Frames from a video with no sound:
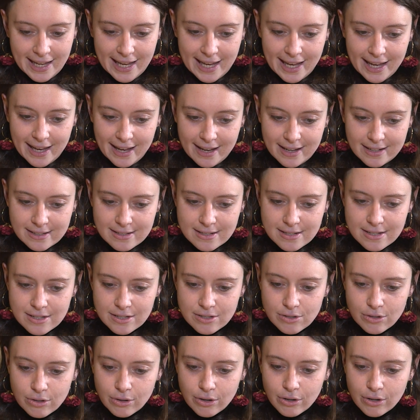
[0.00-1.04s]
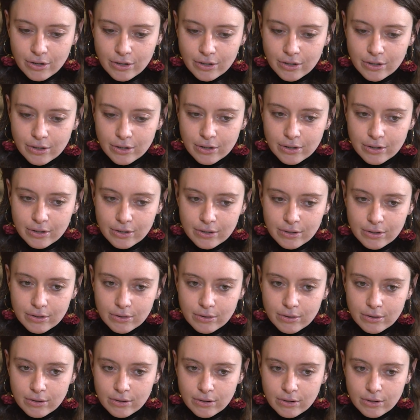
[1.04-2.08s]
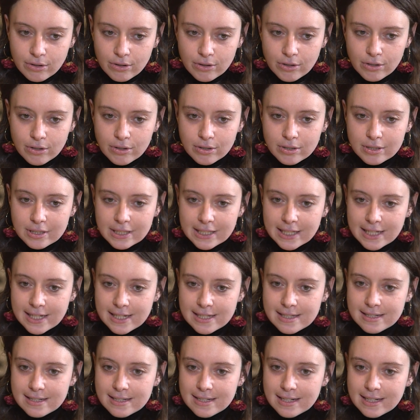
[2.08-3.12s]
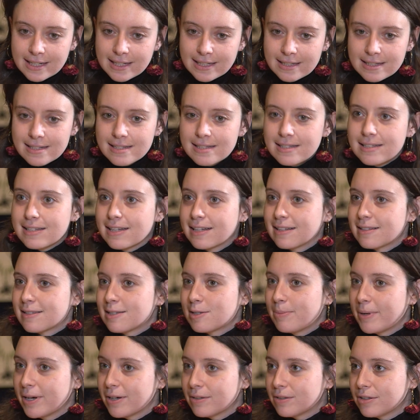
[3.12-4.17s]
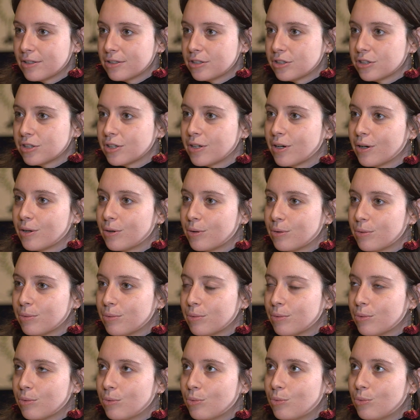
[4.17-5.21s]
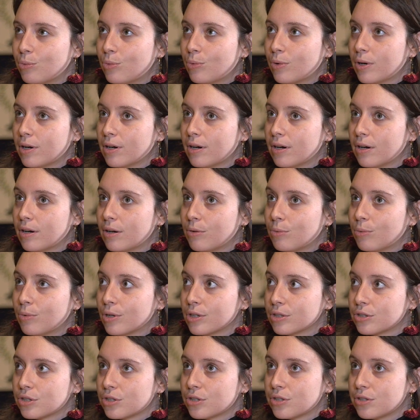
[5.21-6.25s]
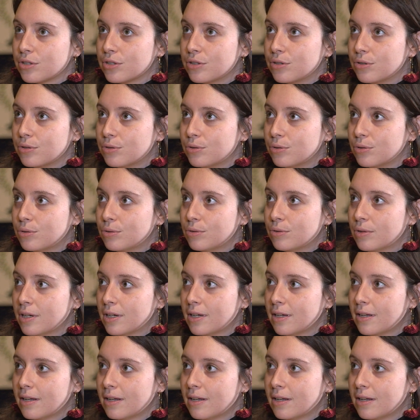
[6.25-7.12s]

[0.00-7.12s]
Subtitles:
And her earliest instincts about the show were to